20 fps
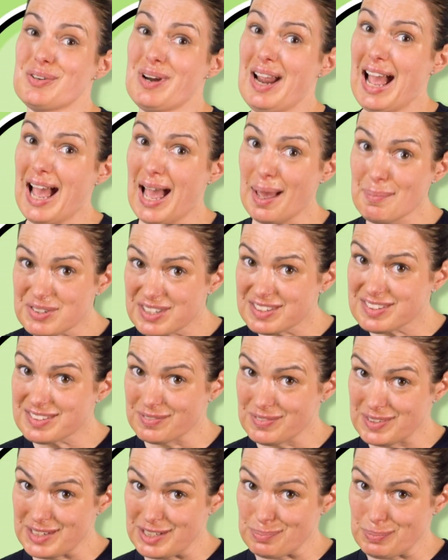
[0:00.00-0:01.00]
or absence
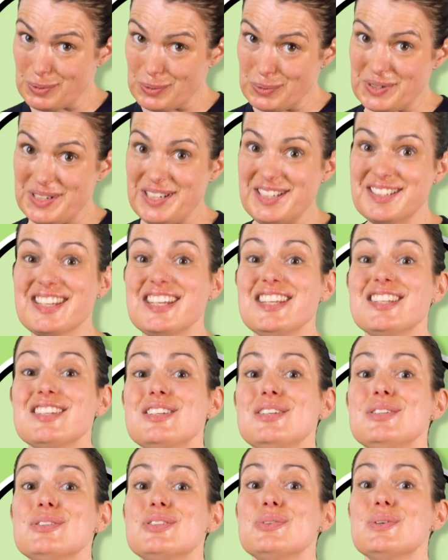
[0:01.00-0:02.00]
of these proteins is
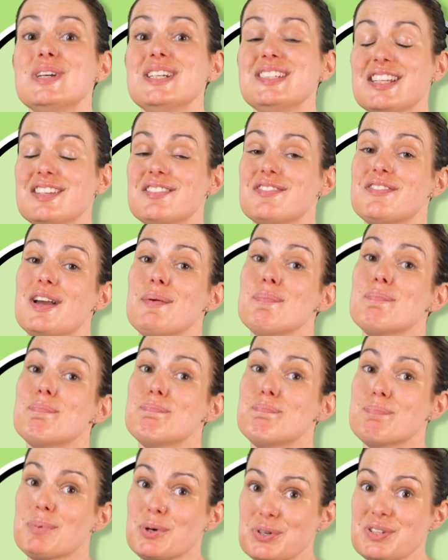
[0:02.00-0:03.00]
used to identify a
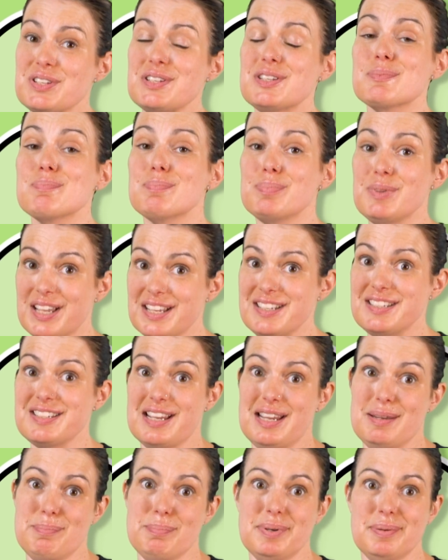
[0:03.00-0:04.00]
person's blood
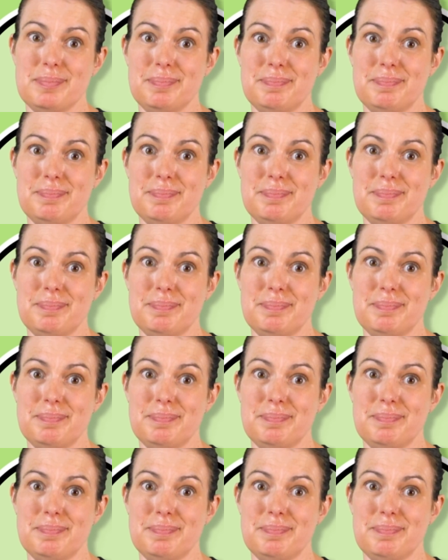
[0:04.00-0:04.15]
type.